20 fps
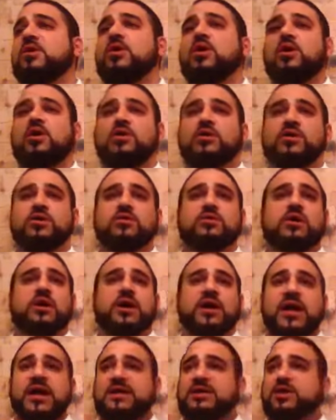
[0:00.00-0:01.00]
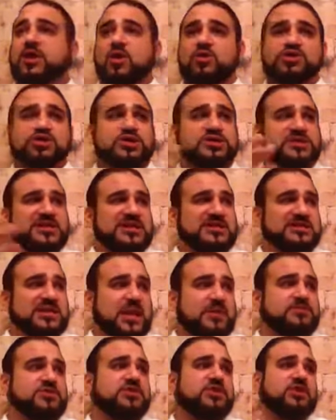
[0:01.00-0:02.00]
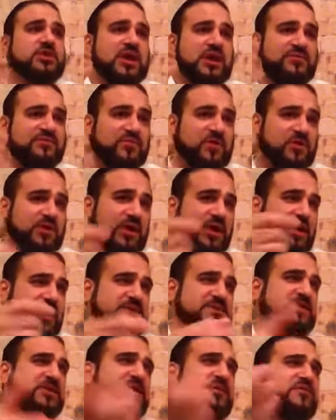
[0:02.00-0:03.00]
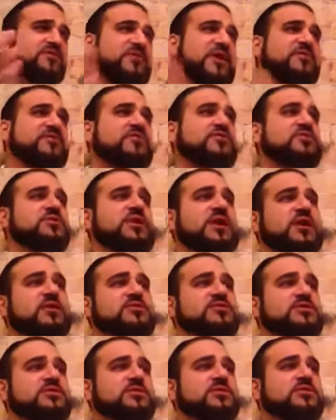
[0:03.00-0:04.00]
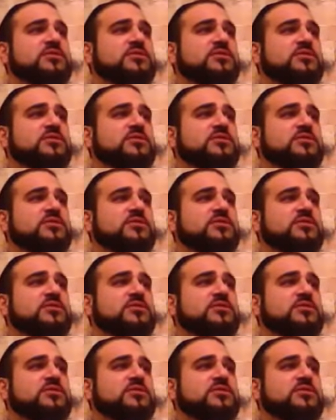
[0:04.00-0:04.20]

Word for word: Oh, you ate kosher 6 times in your life. Okay, here's another 500,000.